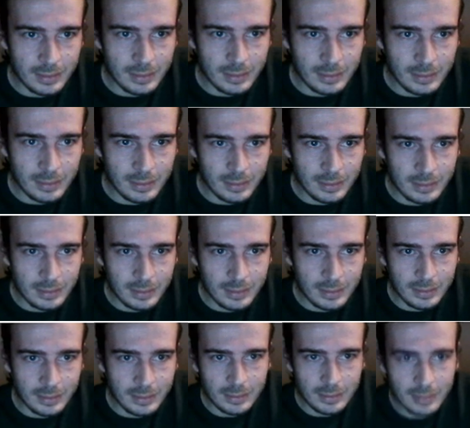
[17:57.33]

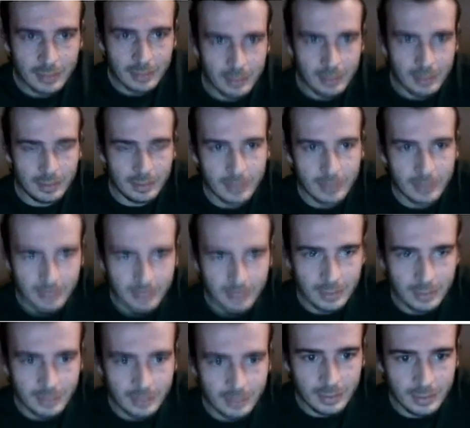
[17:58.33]

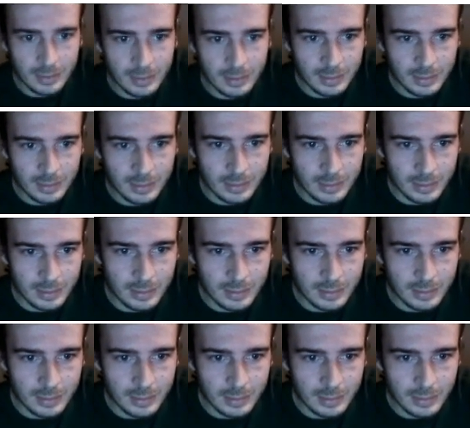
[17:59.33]

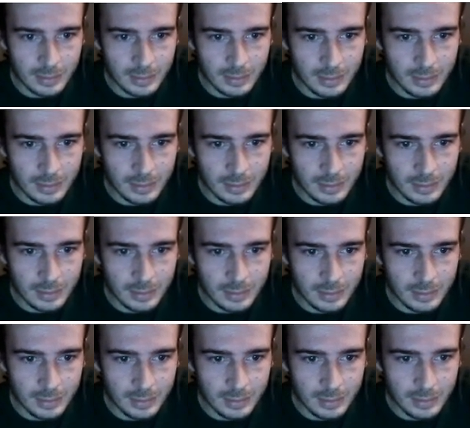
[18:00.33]

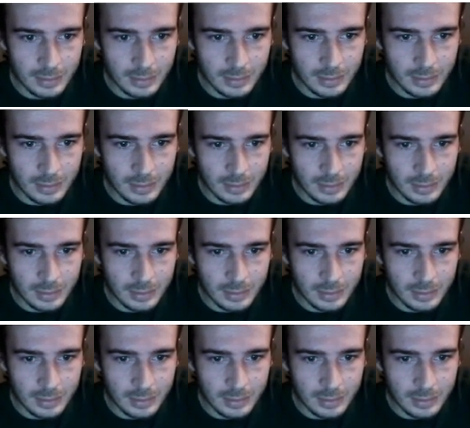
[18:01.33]
Nobody speaks.